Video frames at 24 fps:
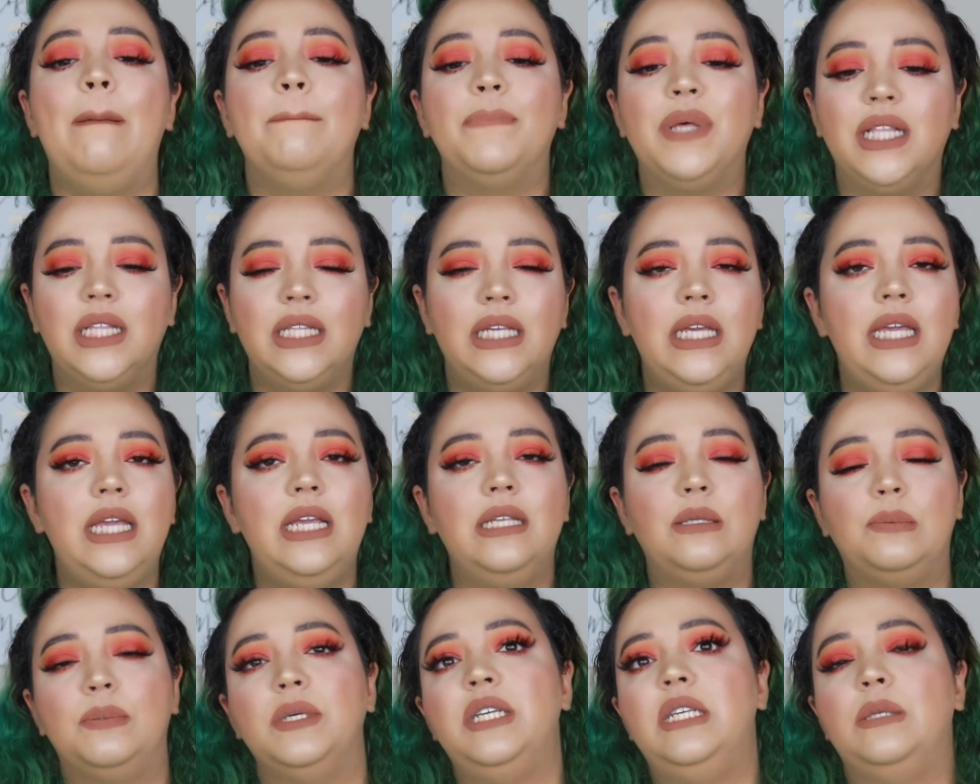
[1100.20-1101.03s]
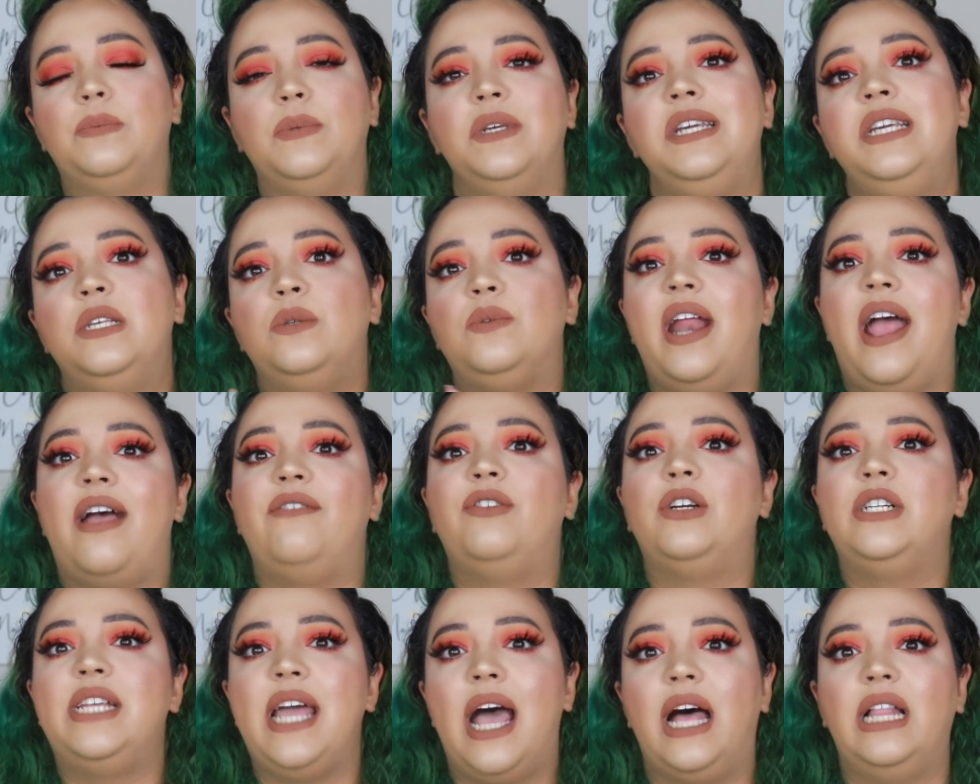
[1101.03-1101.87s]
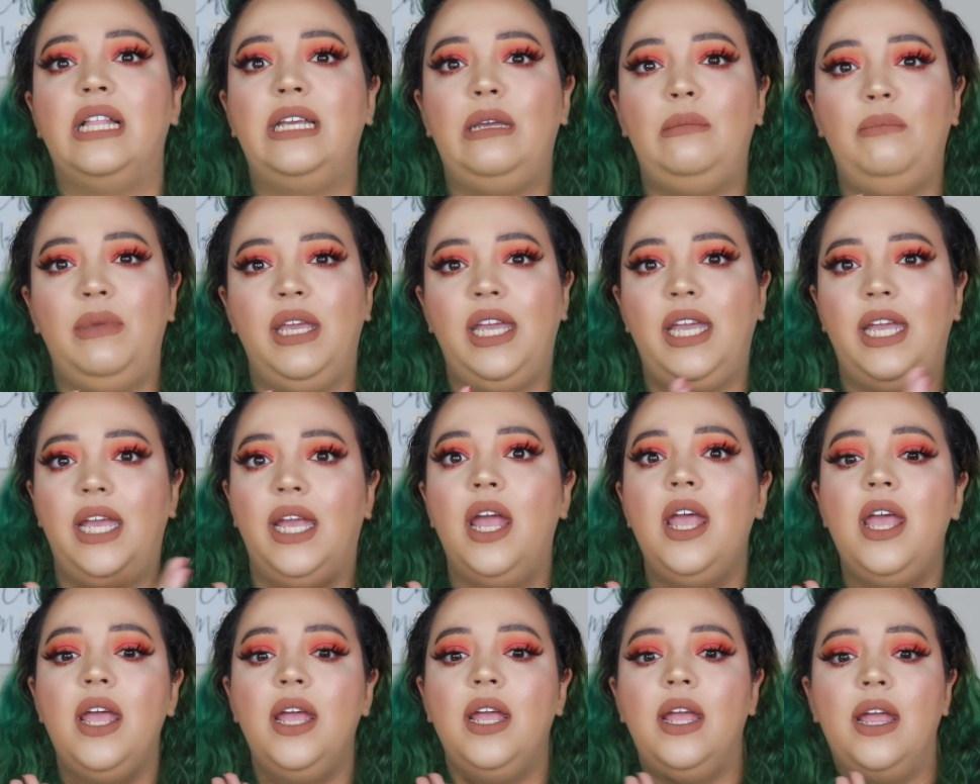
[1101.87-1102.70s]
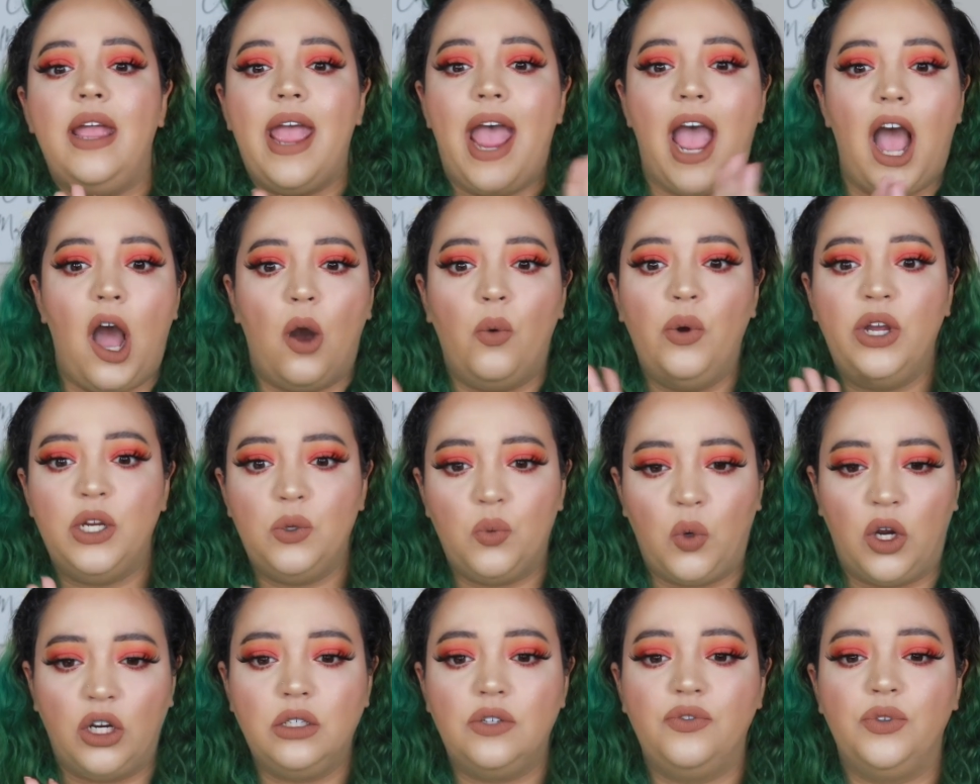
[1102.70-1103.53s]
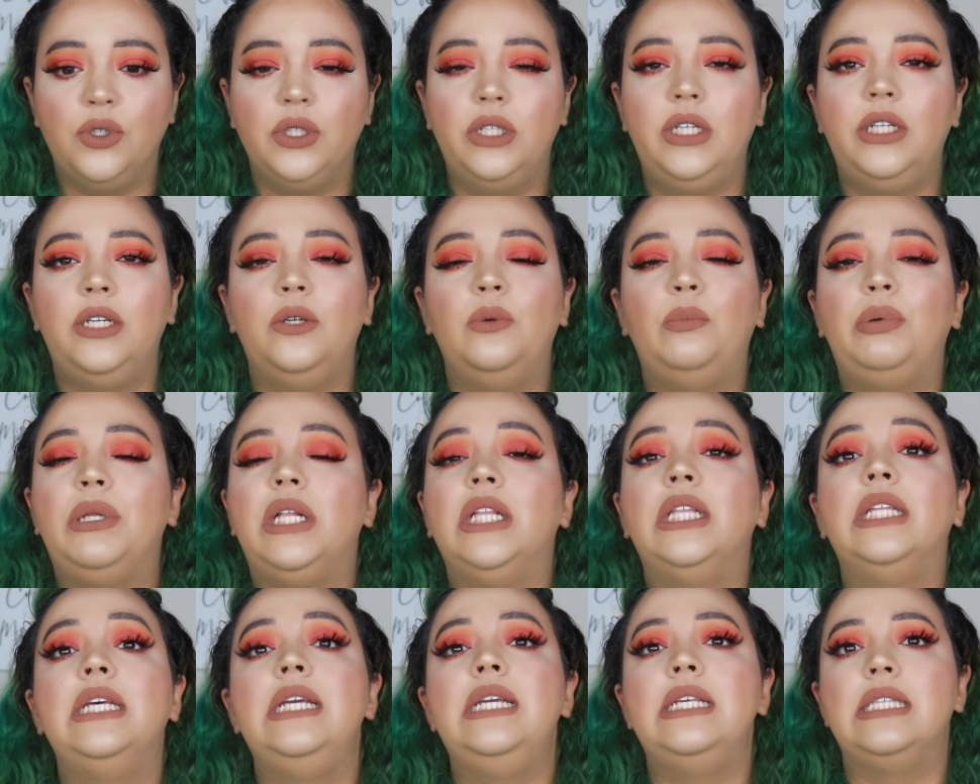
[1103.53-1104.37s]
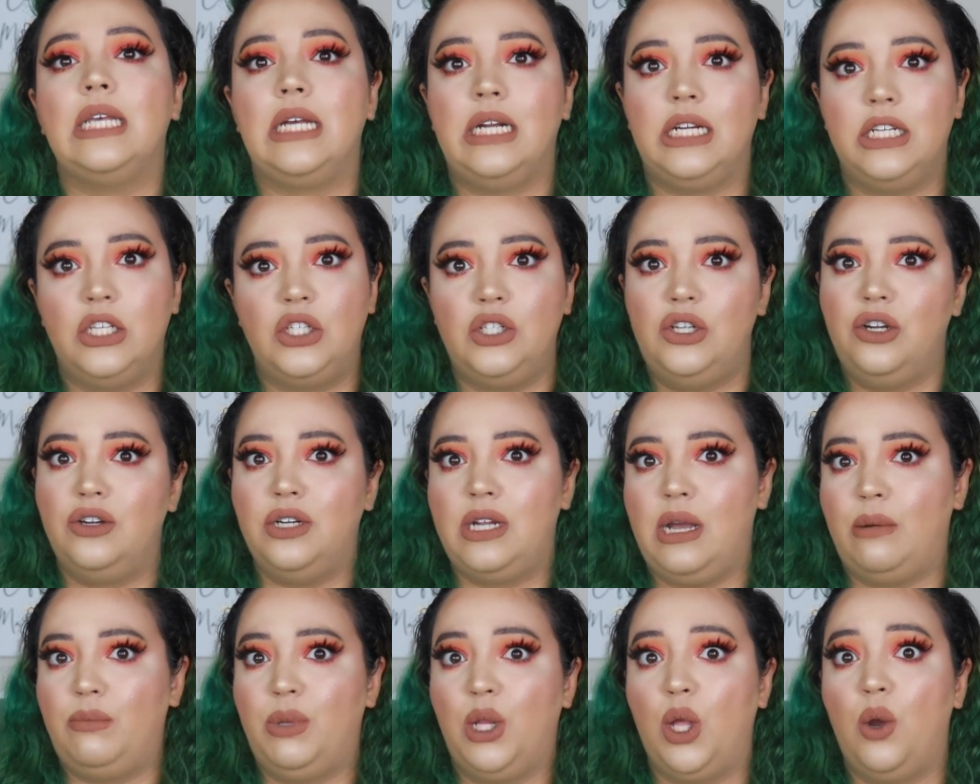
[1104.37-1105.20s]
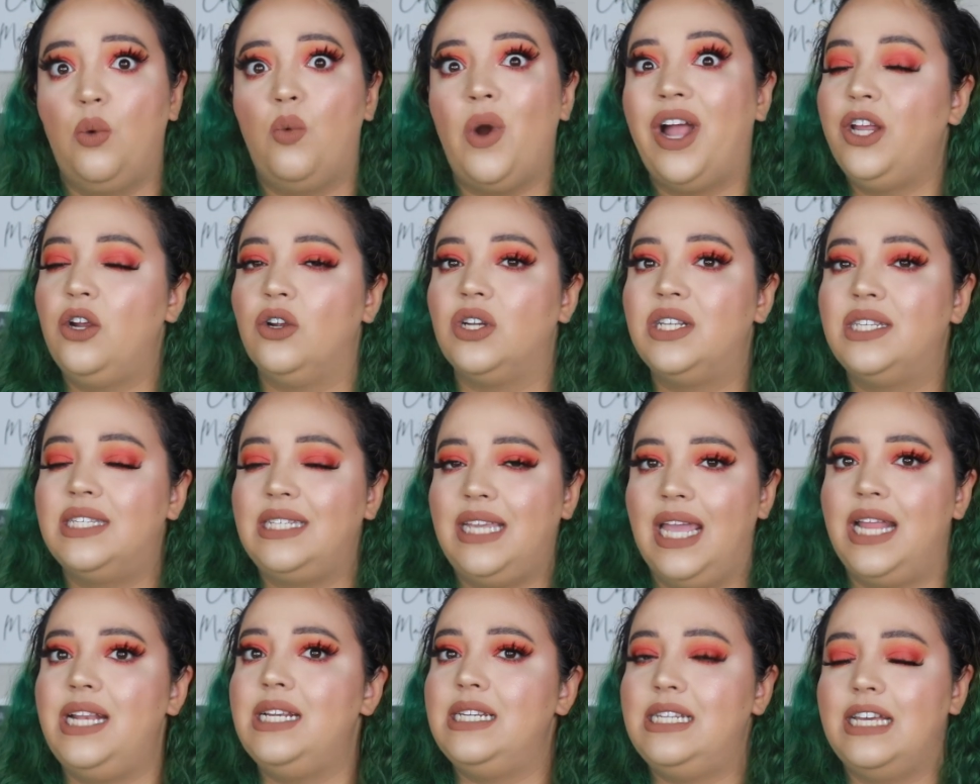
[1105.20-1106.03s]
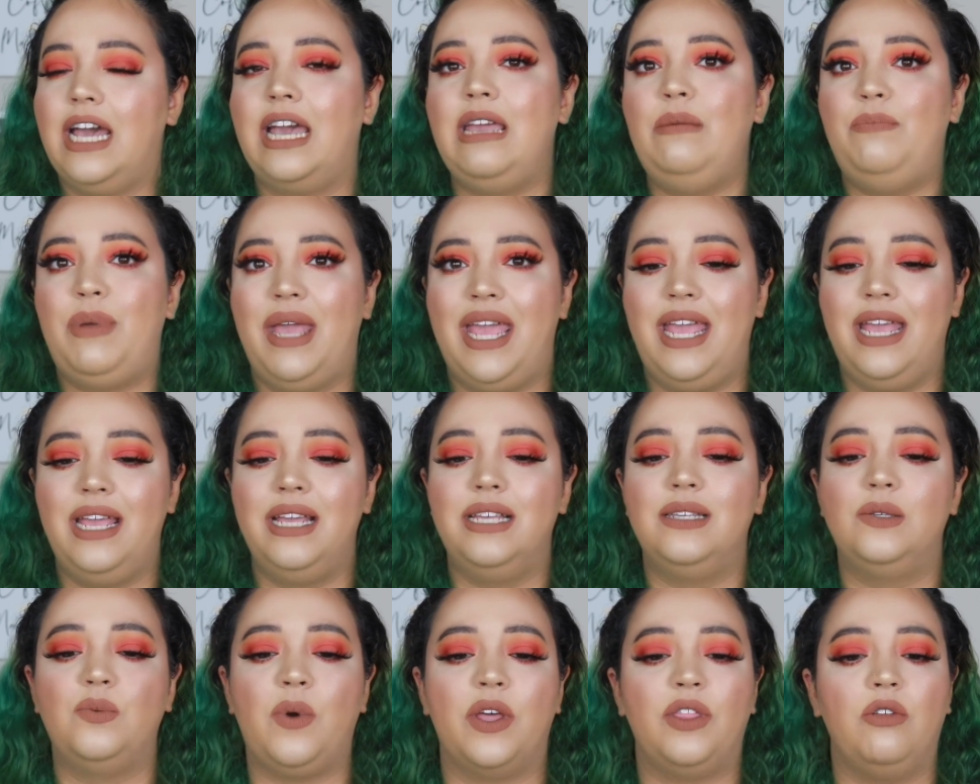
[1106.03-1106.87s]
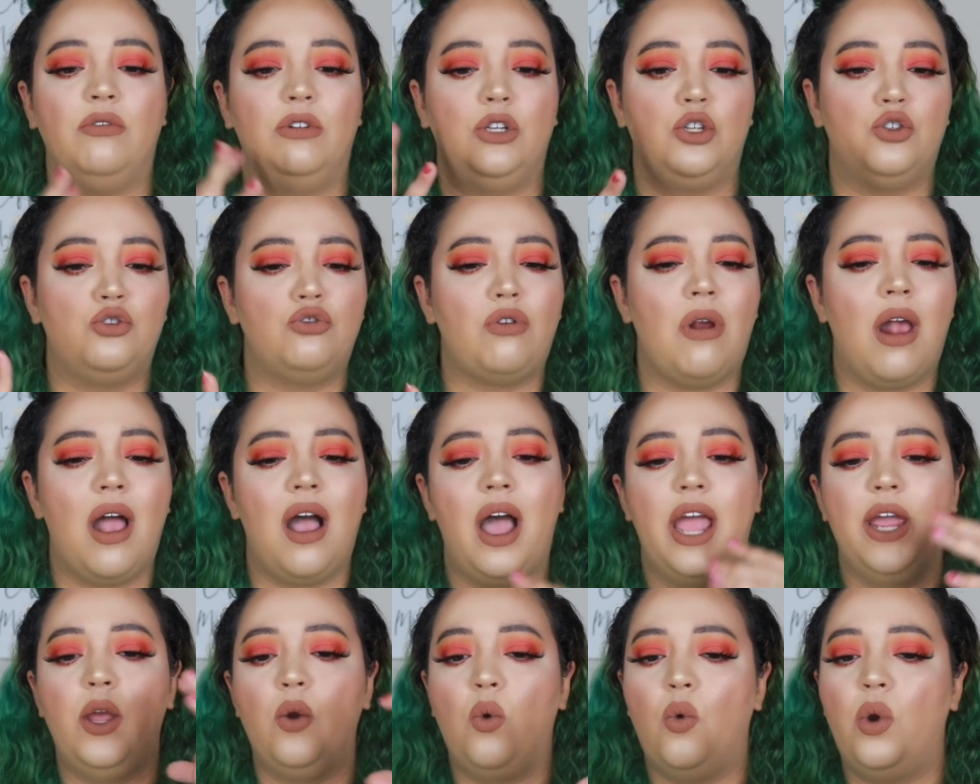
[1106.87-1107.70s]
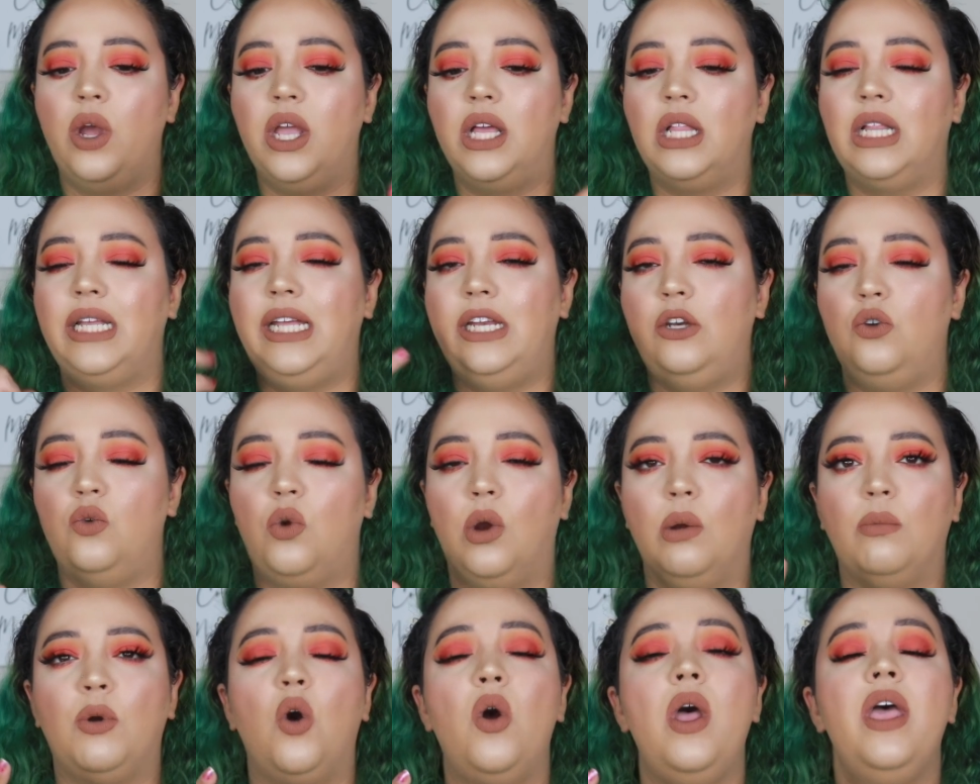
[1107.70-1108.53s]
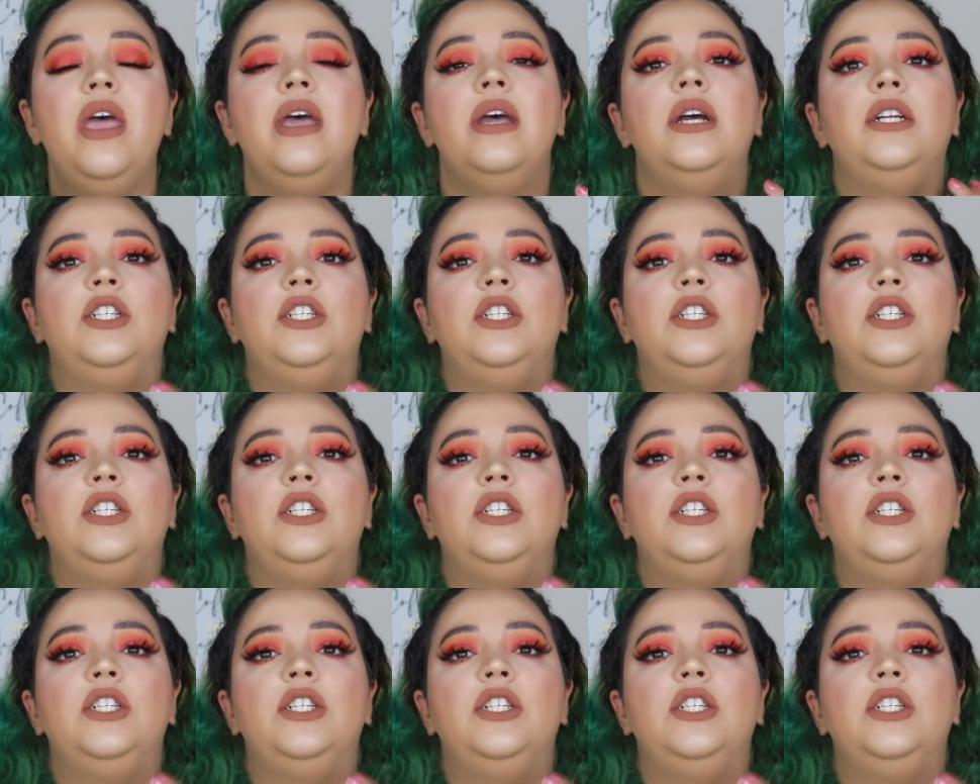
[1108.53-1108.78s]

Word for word: please, please, please, whenever telling me how it worked for you, please let us know down below what your skin type is, whether it's dry, oily, normal,